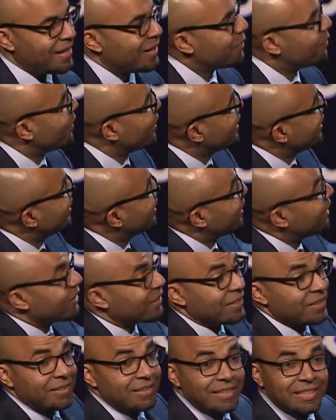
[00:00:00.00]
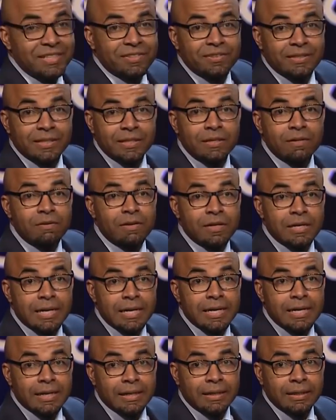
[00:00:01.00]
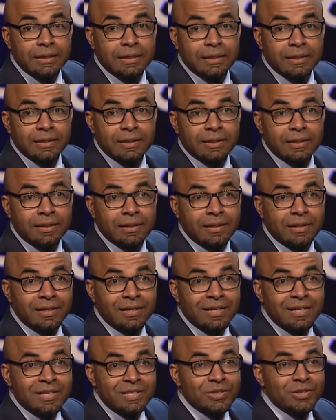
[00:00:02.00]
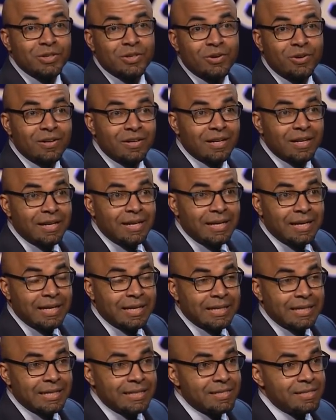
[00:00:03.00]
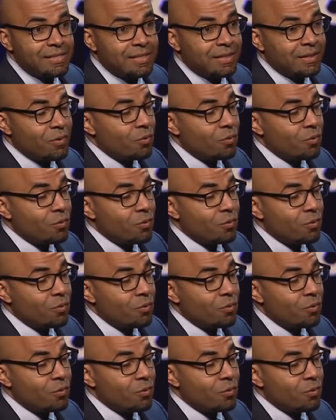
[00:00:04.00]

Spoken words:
where you could literally go online. You could go online and see